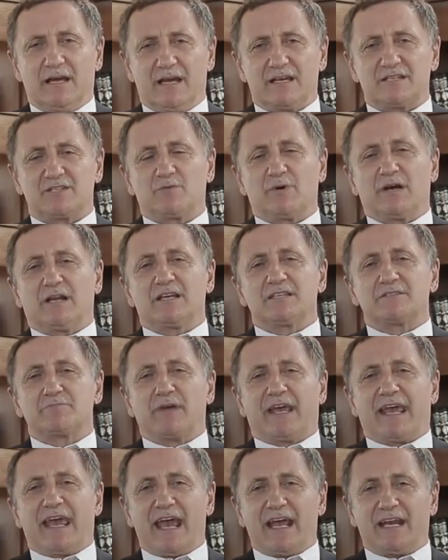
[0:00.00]
as well as
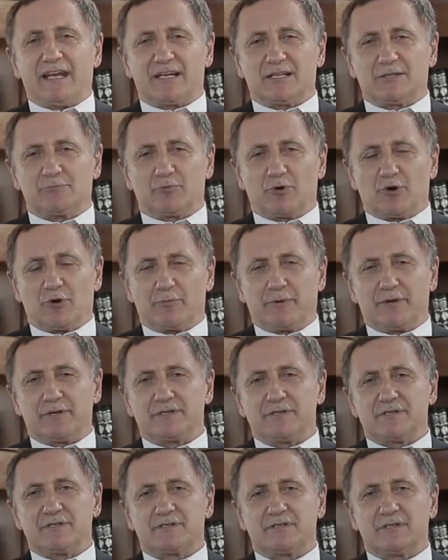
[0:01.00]
mechanical
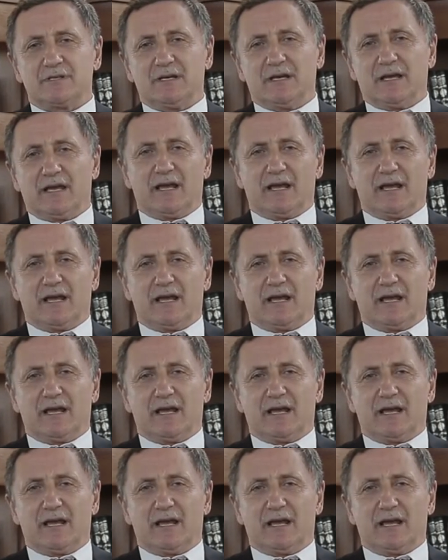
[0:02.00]
properties,